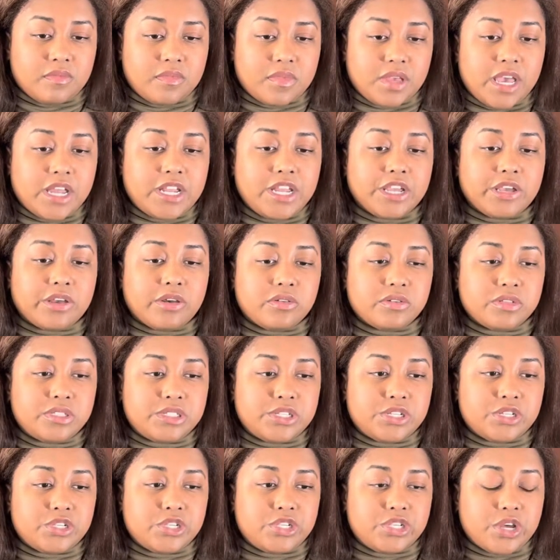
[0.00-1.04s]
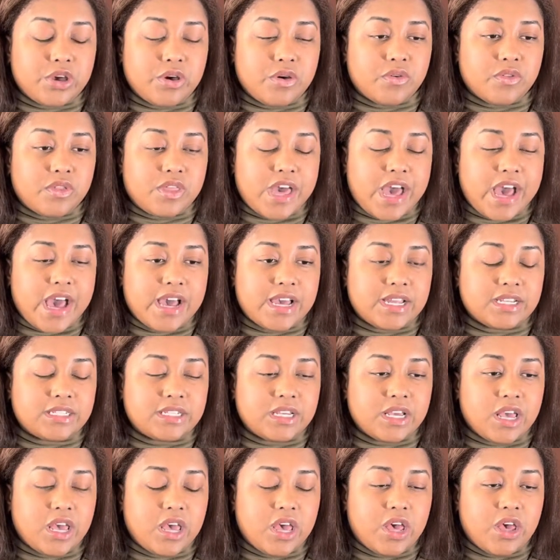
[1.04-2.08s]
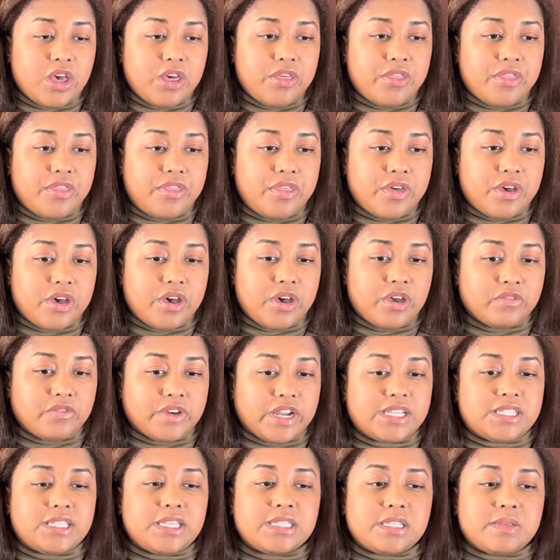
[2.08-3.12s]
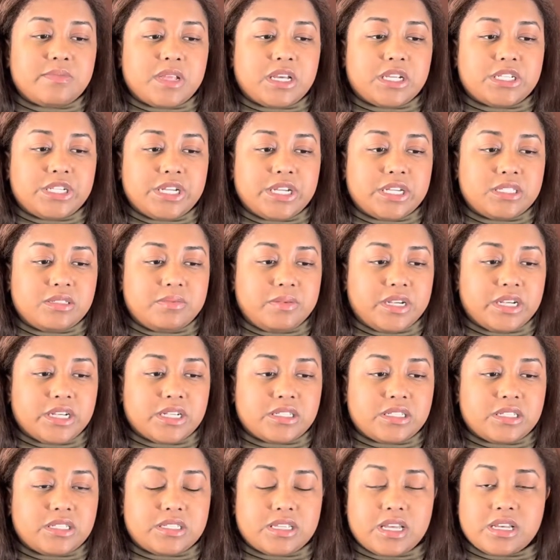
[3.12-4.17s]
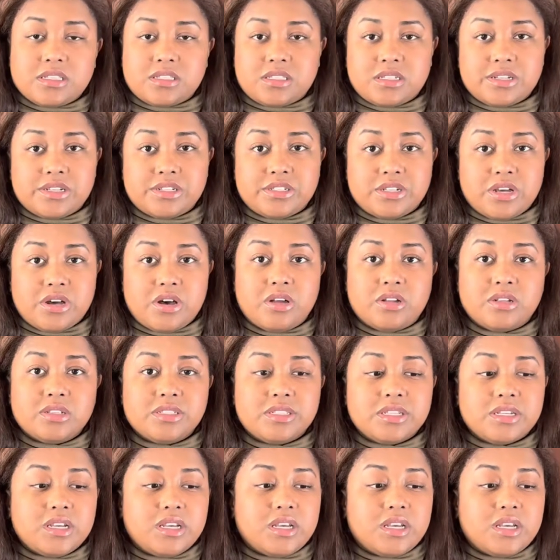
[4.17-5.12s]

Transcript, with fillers: And it goes to show that the racism that she experiences as an adult